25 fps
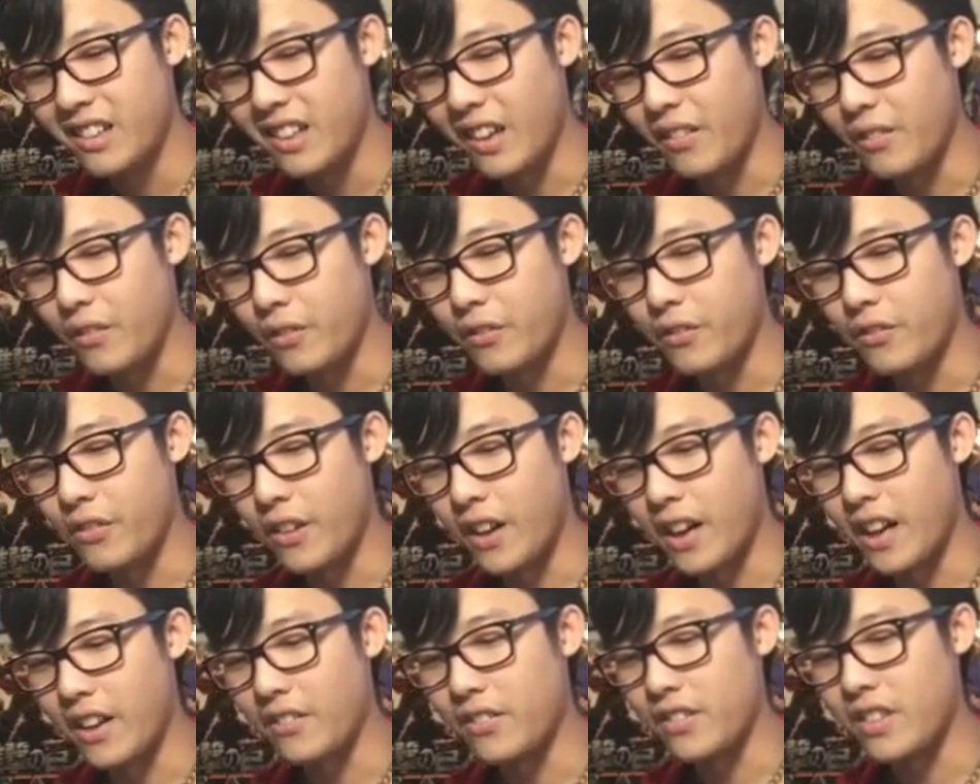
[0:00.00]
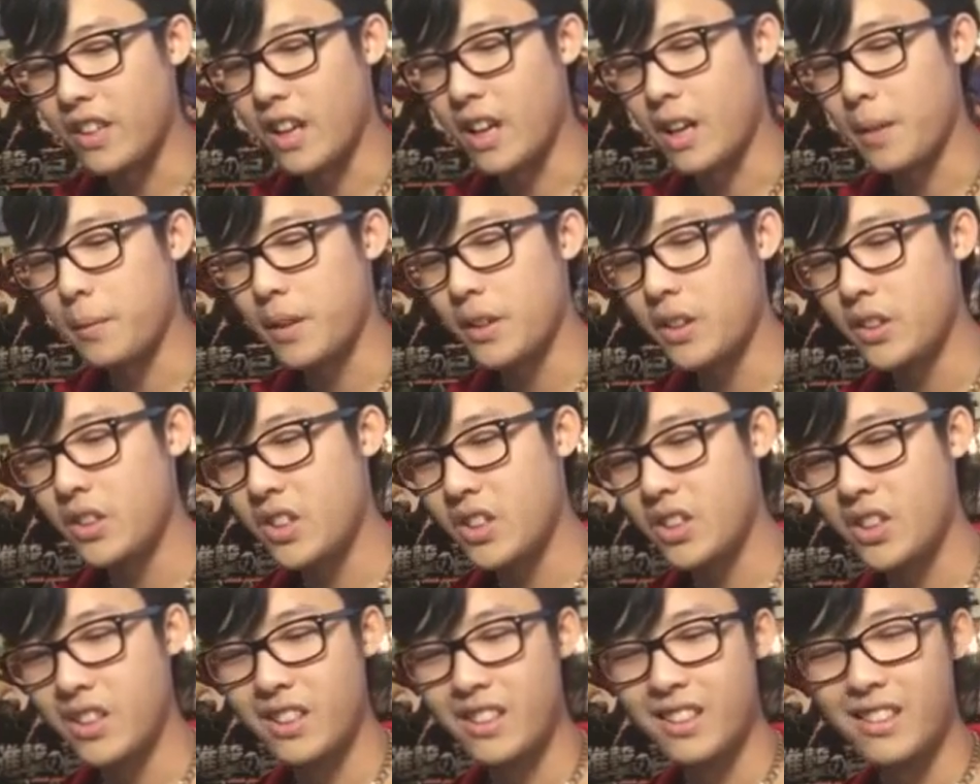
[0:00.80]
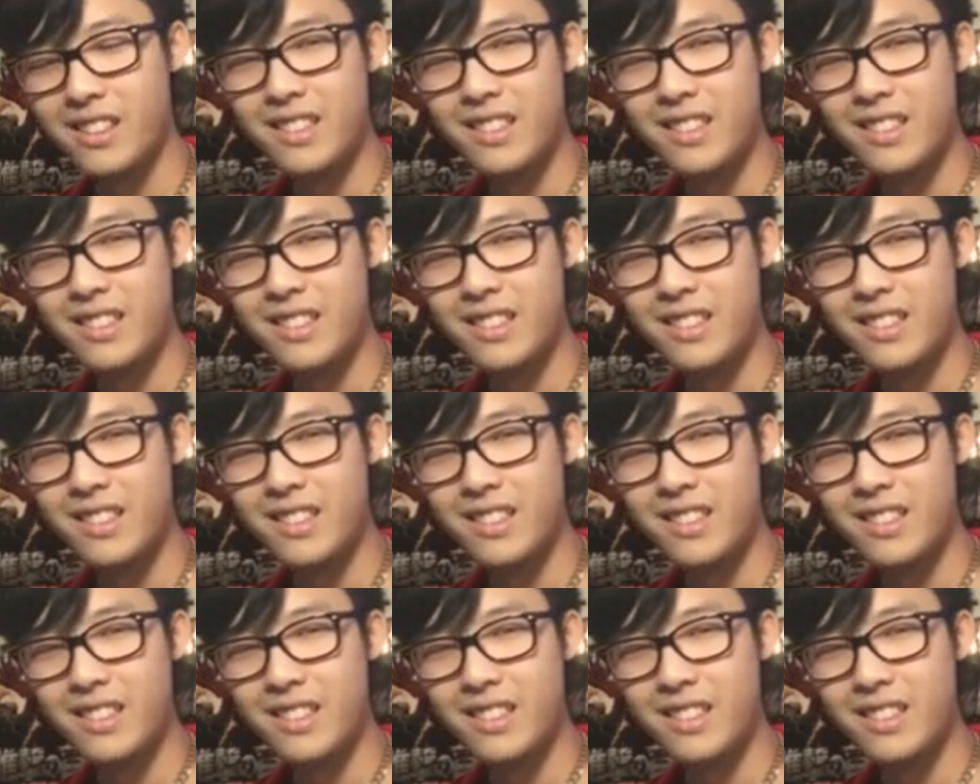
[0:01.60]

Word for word: and 5 damage.